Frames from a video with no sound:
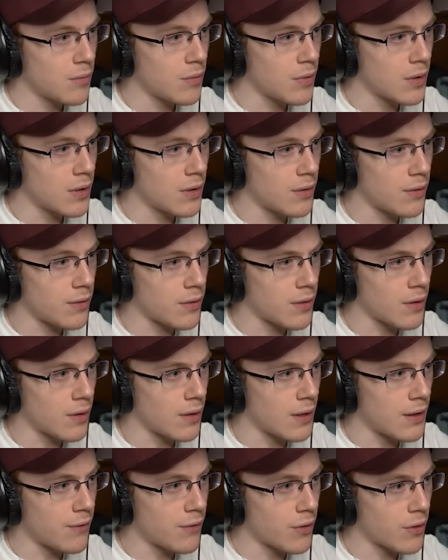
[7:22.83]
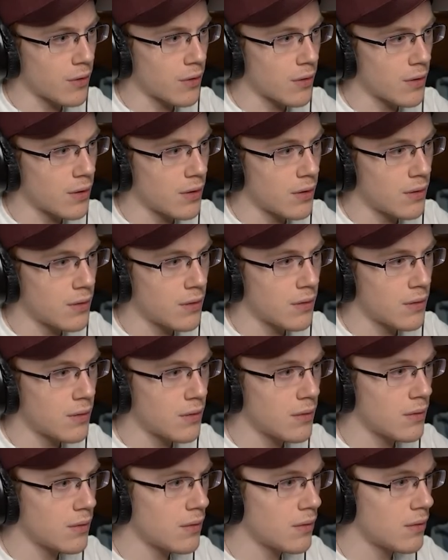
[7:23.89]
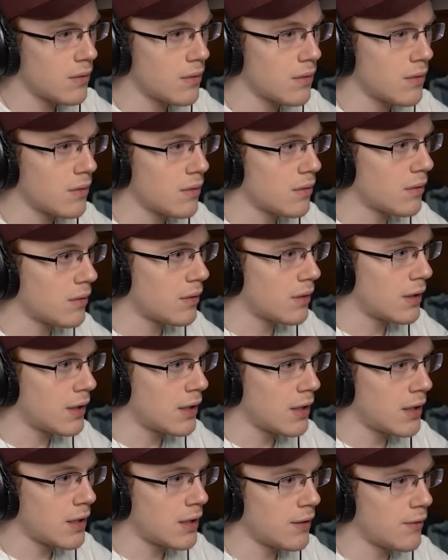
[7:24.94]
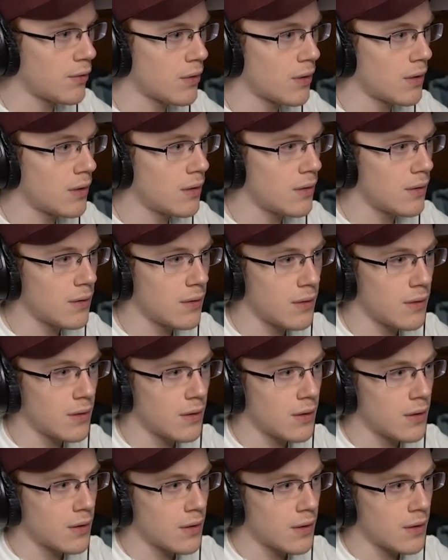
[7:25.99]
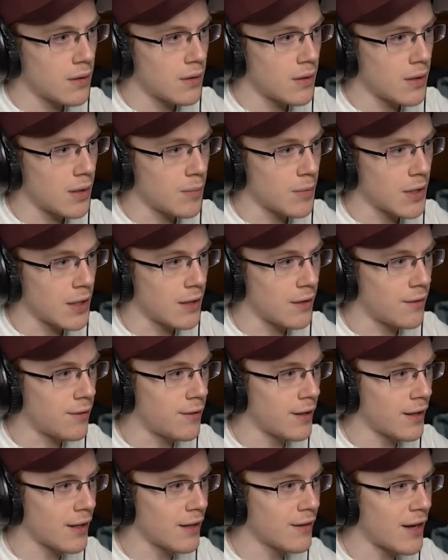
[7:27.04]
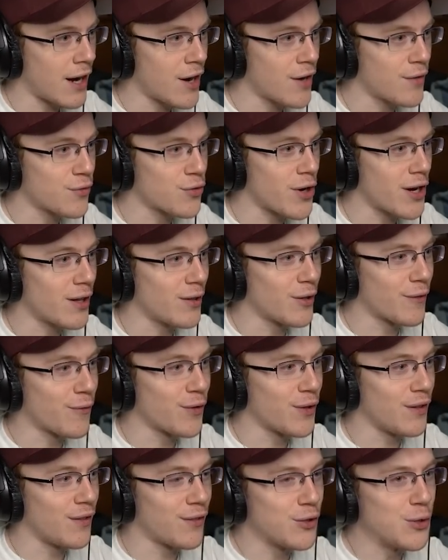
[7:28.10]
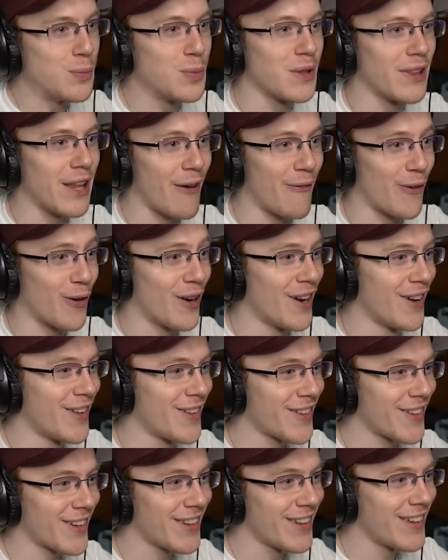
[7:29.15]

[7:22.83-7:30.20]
Where's the lever? Lever. Getting sick and tired of trying to look for these stupid levers.